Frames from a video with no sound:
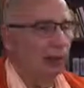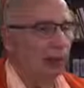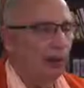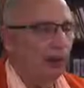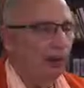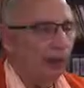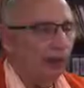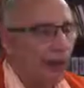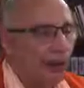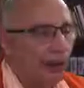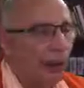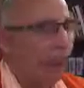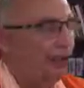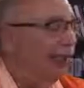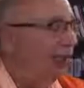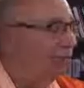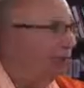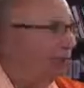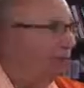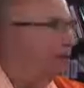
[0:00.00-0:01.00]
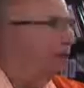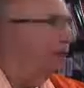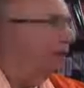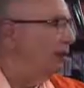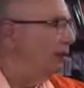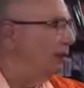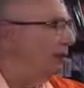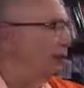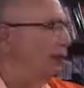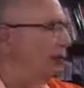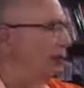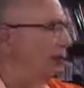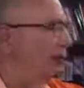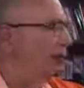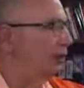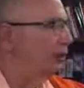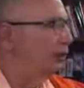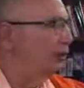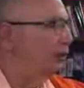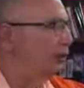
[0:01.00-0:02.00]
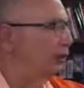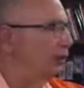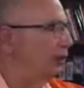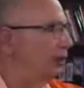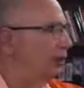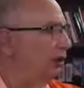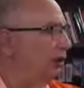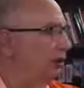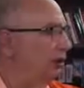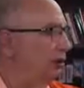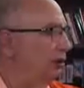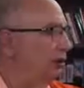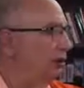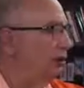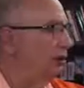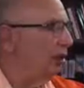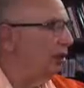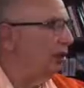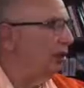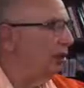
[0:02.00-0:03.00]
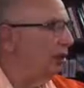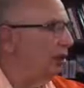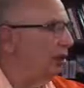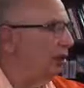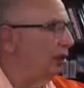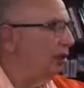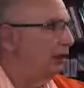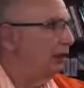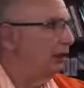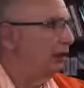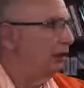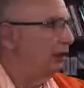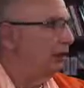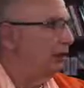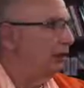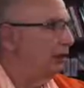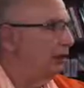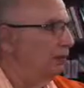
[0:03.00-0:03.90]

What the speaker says: near to the entrance of the Jagannath Puri temple.